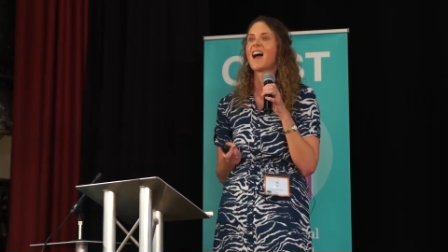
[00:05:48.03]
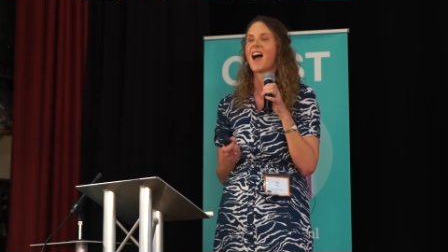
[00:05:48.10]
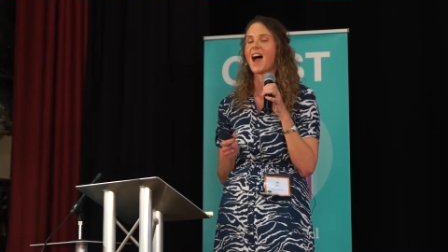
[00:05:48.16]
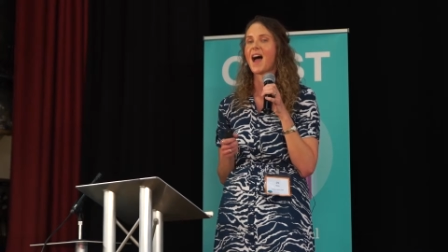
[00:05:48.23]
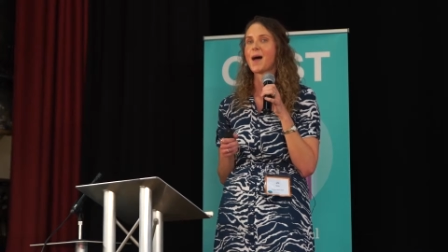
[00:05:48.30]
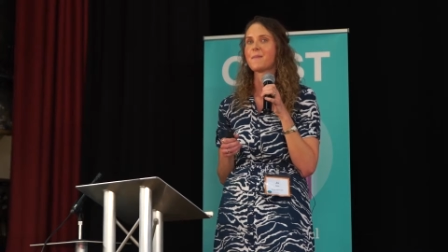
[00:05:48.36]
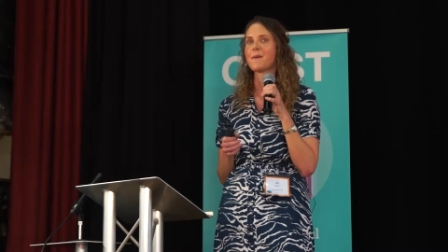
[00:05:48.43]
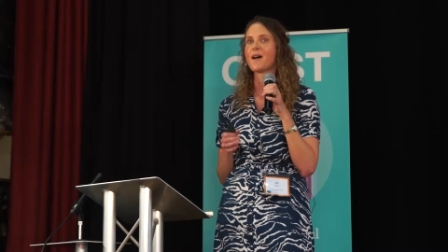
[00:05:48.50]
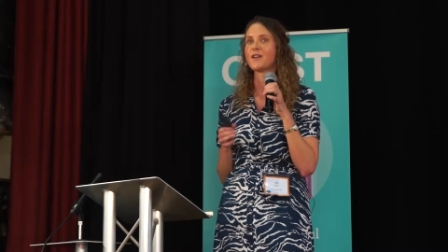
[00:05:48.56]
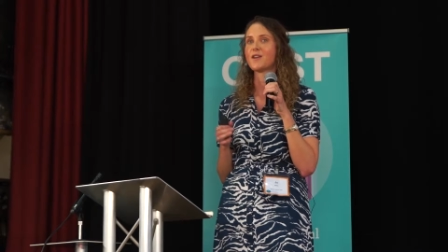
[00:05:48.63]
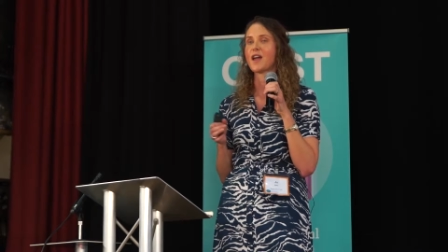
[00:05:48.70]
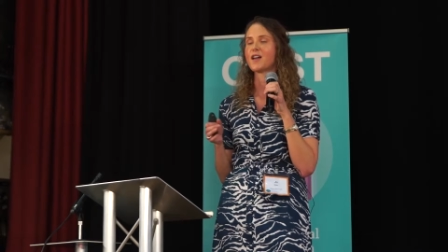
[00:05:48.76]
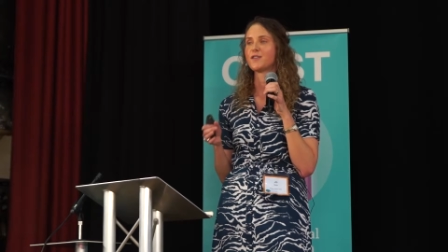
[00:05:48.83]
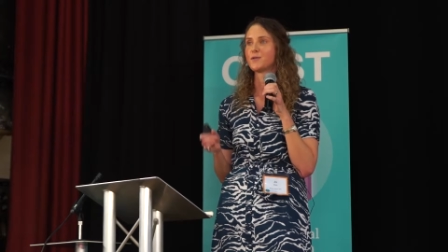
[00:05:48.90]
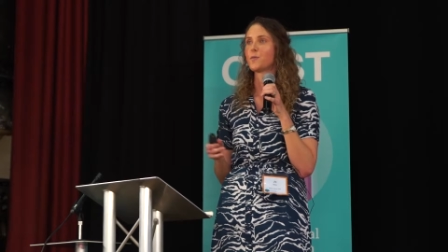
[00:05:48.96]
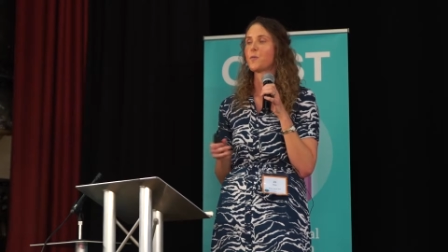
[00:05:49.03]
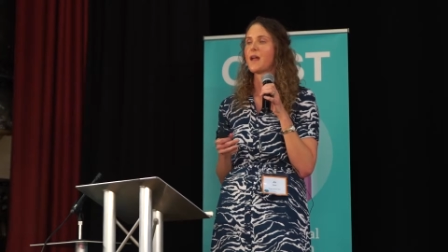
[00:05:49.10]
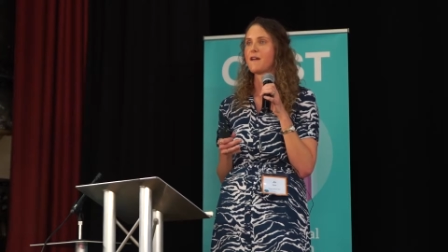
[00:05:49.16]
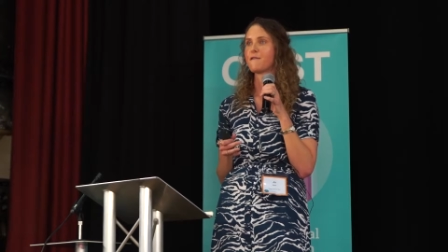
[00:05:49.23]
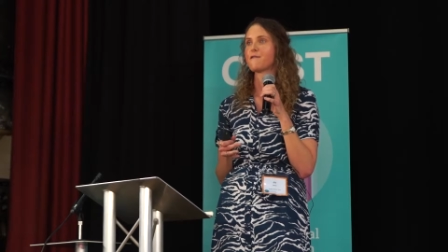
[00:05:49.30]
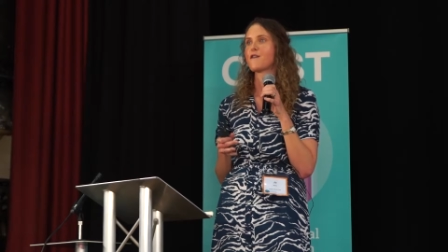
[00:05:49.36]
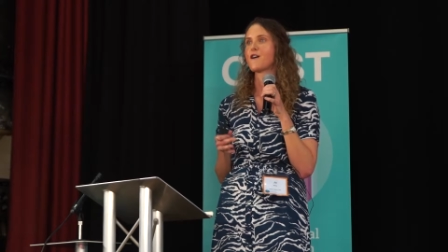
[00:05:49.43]
as a
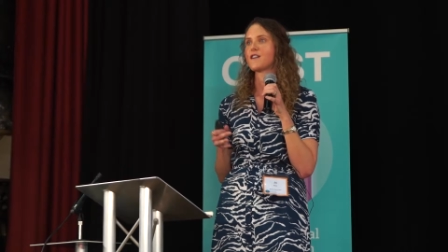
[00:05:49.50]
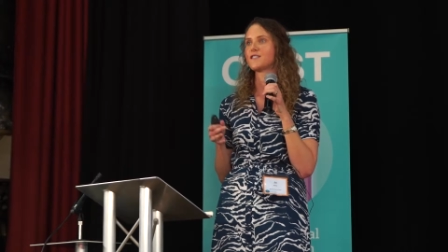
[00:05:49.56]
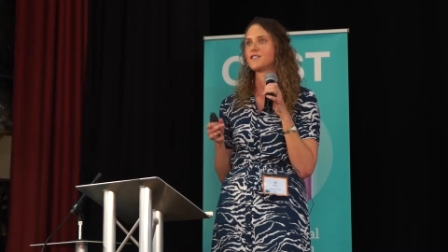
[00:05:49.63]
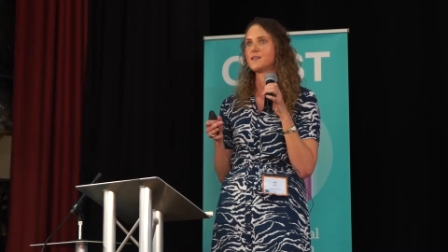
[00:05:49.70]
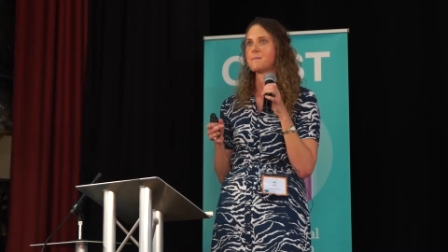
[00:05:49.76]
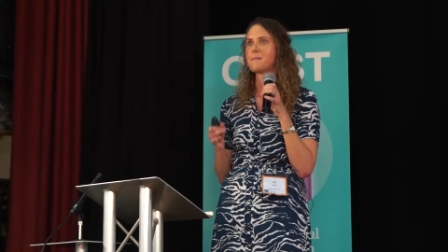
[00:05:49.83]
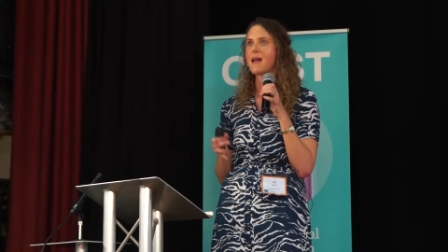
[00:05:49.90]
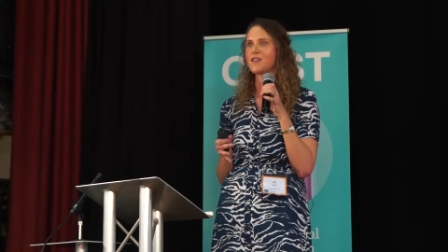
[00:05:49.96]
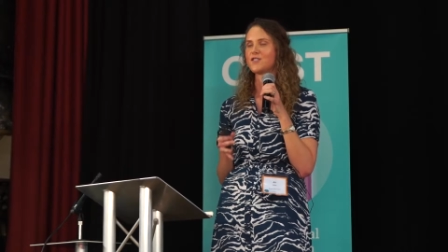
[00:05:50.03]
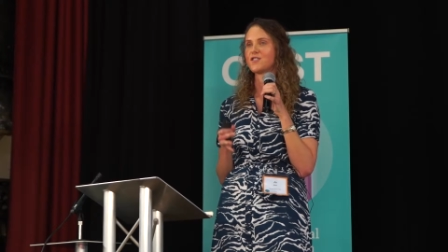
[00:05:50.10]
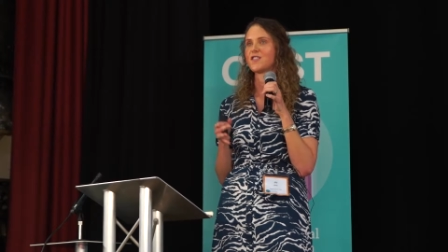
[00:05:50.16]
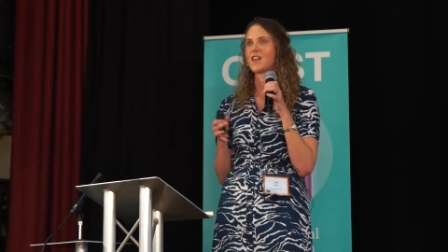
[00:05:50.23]
way for us to measure